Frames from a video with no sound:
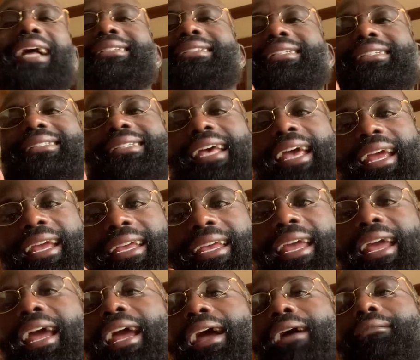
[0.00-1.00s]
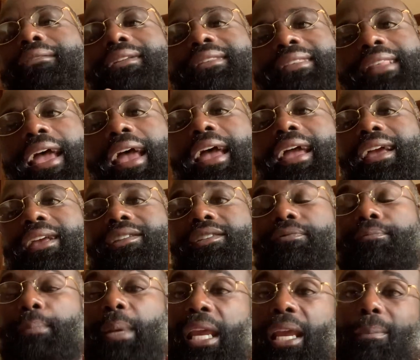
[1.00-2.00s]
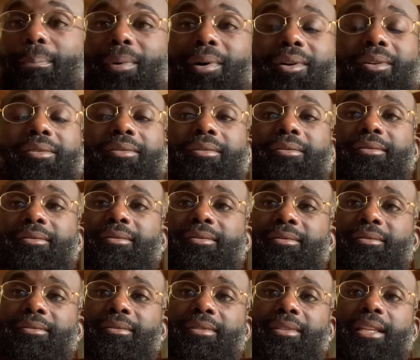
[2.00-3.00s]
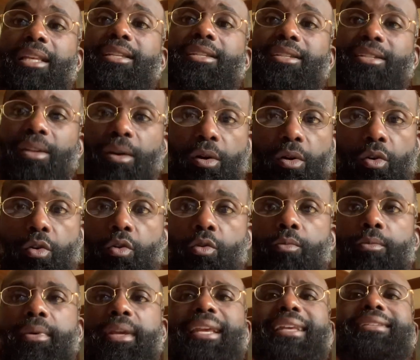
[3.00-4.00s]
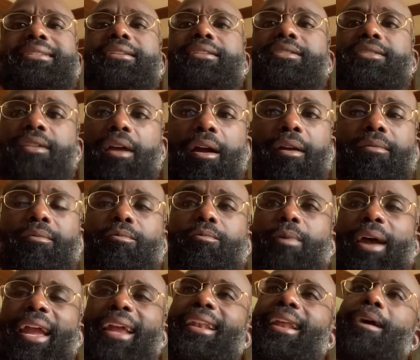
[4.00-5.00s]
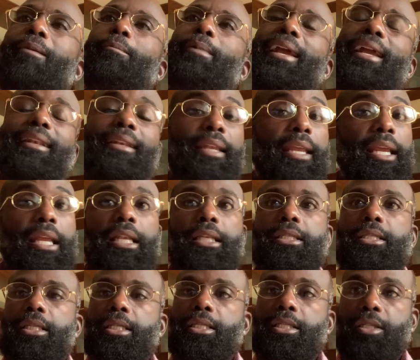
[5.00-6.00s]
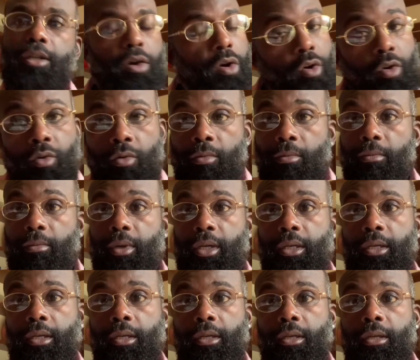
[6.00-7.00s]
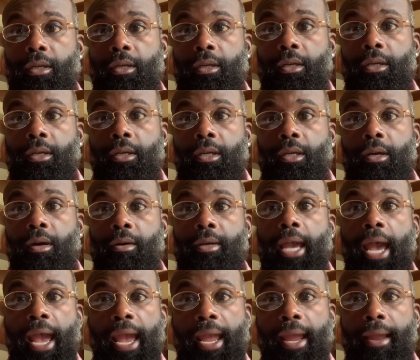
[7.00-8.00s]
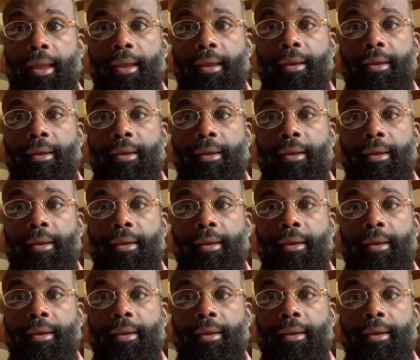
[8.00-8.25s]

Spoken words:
take care of things, people. The Zoom is a certain way that we need to Zoom. Okay?